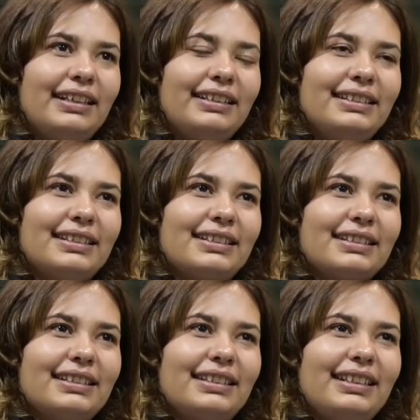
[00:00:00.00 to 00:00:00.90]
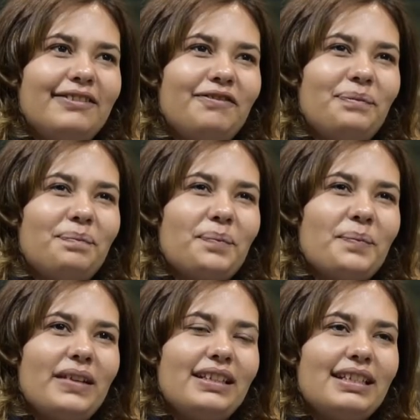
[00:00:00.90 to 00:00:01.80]
It's
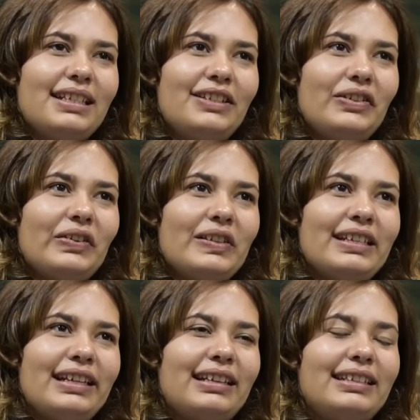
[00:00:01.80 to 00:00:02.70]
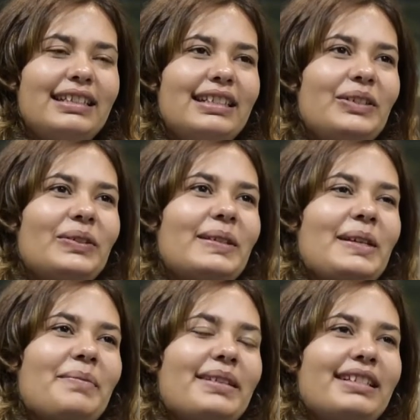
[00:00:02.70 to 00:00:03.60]
an
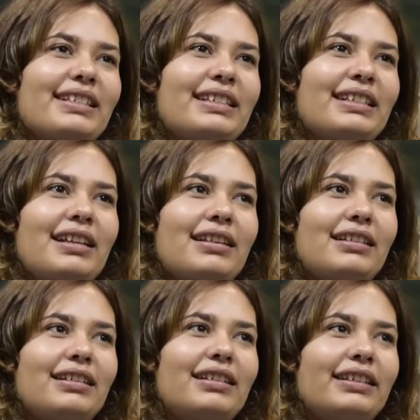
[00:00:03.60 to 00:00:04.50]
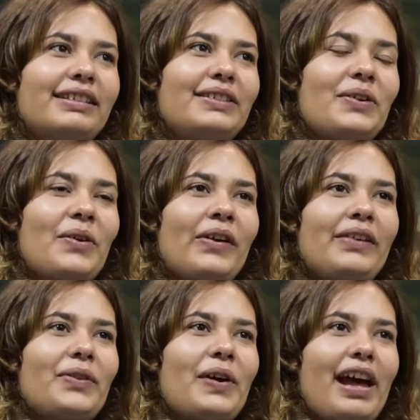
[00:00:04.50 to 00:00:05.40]
interesting position because, you know,
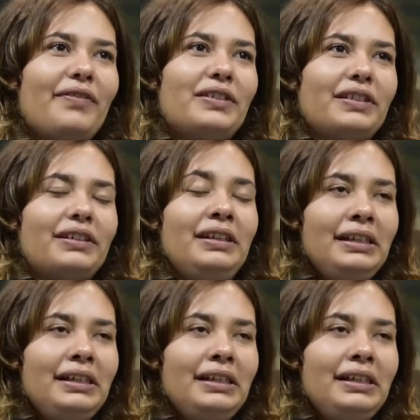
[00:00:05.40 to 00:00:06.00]
even though I have to